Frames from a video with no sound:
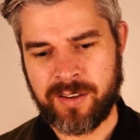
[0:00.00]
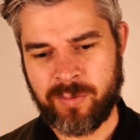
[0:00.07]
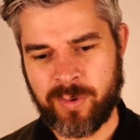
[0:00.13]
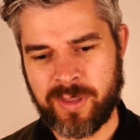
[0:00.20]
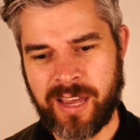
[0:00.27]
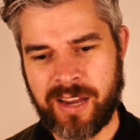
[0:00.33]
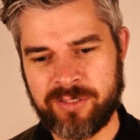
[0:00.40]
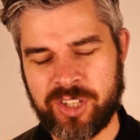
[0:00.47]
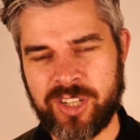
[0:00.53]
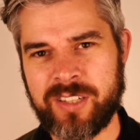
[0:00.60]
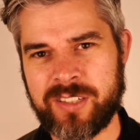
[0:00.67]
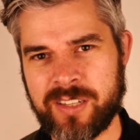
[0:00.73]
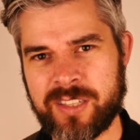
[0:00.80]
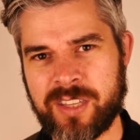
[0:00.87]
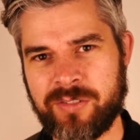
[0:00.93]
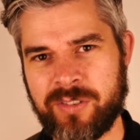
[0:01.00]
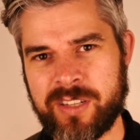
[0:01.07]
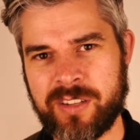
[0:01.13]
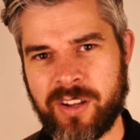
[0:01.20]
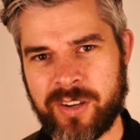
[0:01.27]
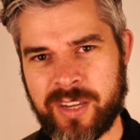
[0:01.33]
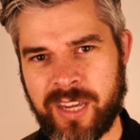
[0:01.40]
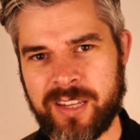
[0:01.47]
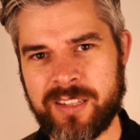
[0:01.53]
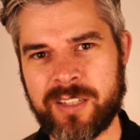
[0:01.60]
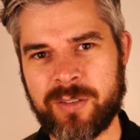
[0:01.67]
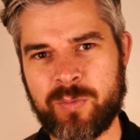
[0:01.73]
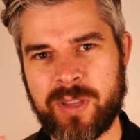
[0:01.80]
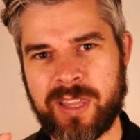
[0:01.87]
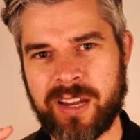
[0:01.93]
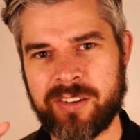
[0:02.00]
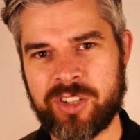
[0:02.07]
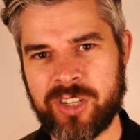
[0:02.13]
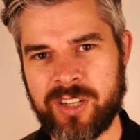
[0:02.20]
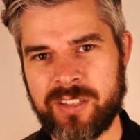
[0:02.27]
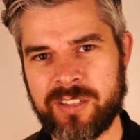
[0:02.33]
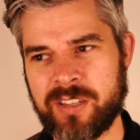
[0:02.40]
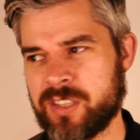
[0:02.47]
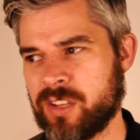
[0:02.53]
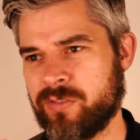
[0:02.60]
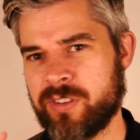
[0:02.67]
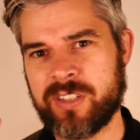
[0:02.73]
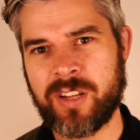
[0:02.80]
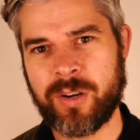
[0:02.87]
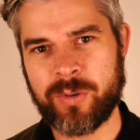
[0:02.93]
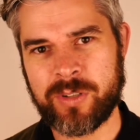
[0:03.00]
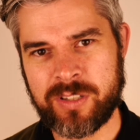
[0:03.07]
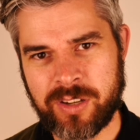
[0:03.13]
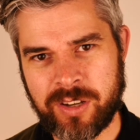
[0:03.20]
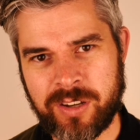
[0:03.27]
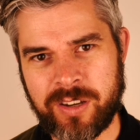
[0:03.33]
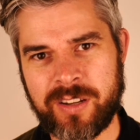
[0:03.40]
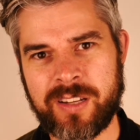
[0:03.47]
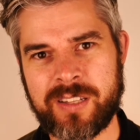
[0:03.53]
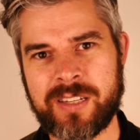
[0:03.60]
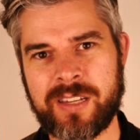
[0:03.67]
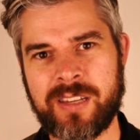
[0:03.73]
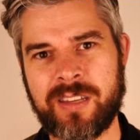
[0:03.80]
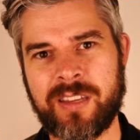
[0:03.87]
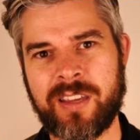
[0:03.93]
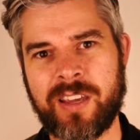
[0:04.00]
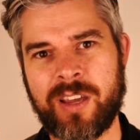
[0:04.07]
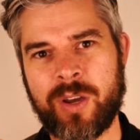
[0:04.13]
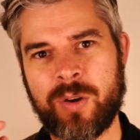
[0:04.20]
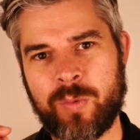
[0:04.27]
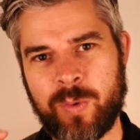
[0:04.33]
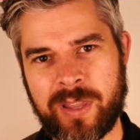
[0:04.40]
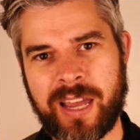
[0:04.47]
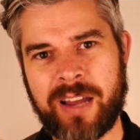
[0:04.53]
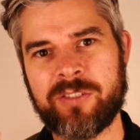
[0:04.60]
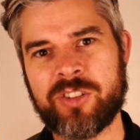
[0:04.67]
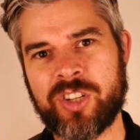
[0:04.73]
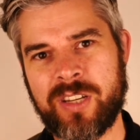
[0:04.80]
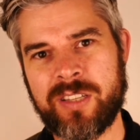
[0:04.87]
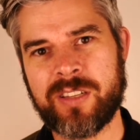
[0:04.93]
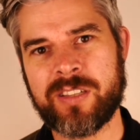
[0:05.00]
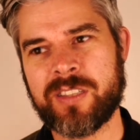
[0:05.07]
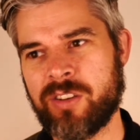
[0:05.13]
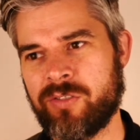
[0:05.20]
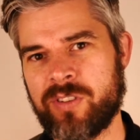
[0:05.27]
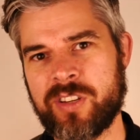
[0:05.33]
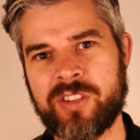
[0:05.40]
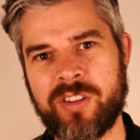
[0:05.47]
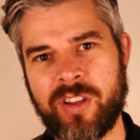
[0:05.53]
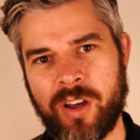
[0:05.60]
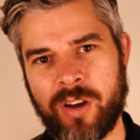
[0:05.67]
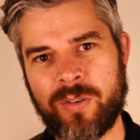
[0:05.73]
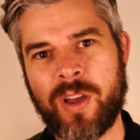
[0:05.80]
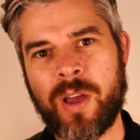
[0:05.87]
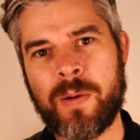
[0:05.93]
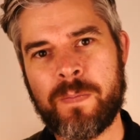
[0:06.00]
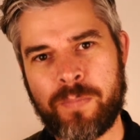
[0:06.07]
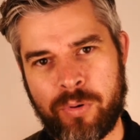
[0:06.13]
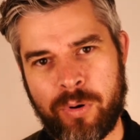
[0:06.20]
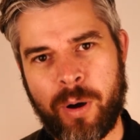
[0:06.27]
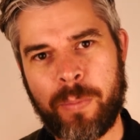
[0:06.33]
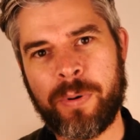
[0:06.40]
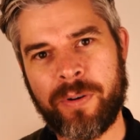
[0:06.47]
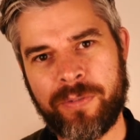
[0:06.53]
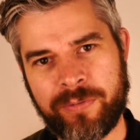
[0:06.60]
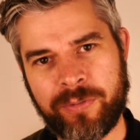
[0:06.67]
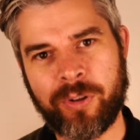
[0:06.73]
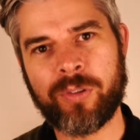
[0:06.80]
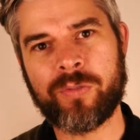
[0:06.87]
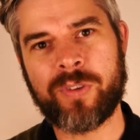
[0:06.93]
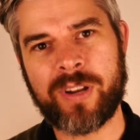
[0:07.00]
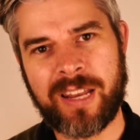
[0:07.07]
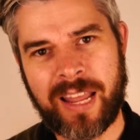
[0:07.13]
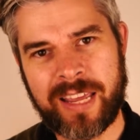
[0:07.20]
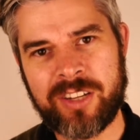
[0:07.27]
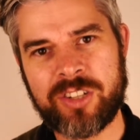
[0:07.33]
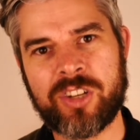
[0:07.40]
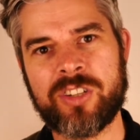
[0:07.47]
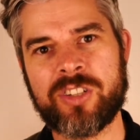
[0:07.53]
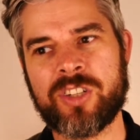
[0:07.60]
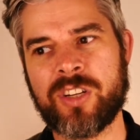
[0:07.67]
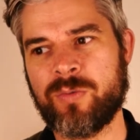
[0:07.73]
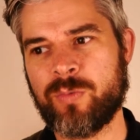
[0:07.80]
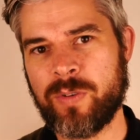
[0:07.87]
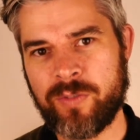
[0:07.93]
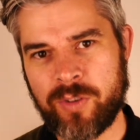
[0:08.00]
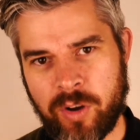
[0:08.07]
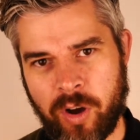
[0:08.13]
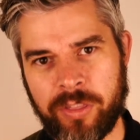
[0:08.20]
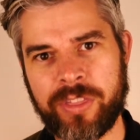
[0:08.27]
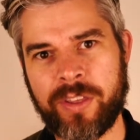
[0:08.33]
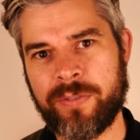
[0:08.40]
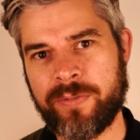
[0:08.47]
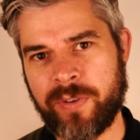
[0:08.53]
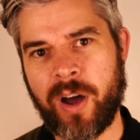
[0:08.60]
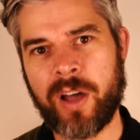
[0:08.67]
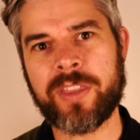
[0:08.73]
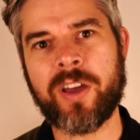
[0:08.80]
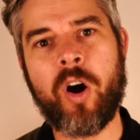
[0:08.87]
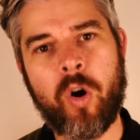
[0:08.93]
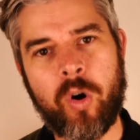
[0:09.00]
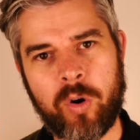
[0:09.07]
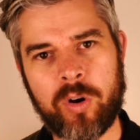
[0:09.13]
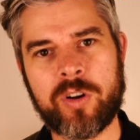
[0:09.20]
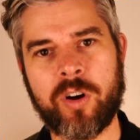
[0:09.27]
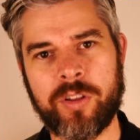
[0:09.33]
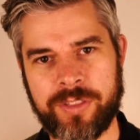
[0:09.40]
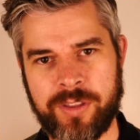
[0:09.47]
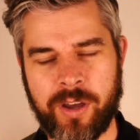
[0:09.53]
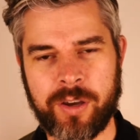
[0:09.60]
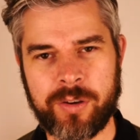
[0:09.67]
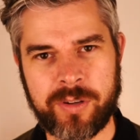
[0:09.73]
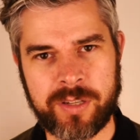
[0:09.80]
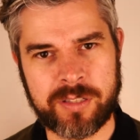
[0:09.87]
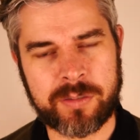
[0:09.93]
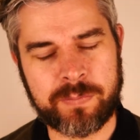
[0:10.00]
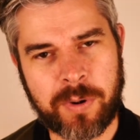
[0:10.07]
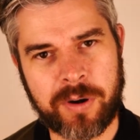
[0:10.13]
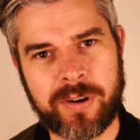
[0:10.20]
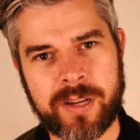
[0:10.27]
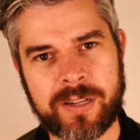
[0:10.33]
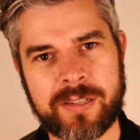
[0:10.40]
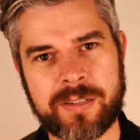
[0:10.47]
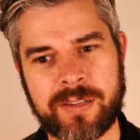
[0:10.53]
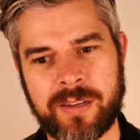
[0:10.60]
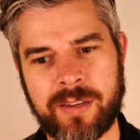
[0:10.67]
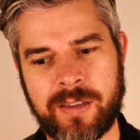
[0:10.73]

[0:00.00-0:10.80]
Without Jesus, there is no kingdom. Without Jesus, there is no eternity. Without Jesus, there is no proper, full relationship with God the Father or God the Holy Spirit.